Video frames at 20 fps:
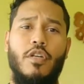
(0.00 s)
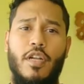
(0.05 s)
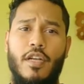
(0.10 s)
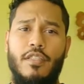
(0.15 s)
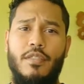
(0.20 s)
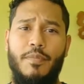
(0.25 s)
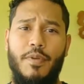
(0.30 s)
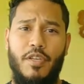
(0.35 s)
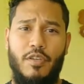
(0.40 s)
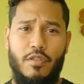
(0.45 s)
Trinidad
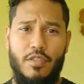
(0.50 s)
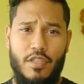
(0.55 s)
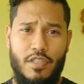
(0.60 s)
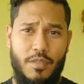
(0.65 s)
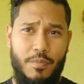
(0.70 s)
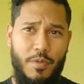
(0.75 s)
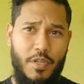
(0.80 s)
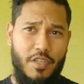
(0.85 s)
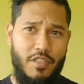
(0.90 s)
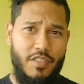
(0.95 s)
and Tobago is
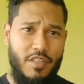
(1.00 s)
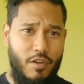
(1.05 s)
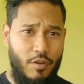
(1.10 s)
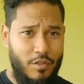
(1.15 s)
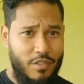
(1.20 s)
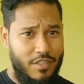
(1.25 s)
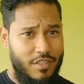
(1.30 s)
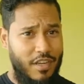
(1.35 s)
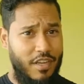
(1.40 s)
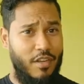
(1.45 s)
experiencing
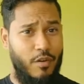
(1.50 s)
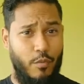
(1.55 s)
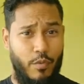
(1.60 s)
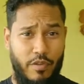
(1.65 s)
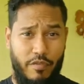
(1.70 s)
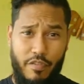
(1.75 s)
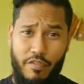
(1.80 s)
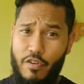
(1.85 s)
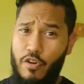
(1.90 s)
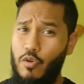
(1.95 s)
our second
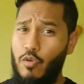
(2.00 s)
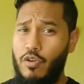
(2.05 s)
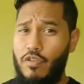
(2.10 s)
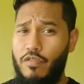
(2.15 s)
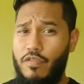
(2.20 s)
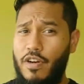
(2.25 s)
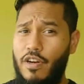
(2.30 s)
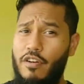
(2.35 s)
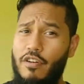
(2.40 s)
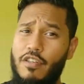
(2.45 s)
wave of
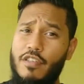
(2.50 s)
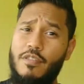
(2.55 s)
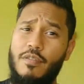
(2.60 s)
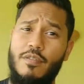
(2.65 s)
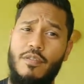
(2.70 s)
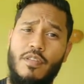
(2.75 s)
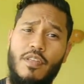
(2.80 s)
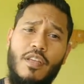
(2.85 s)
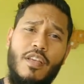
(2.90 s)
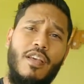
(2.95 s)
coronavirus,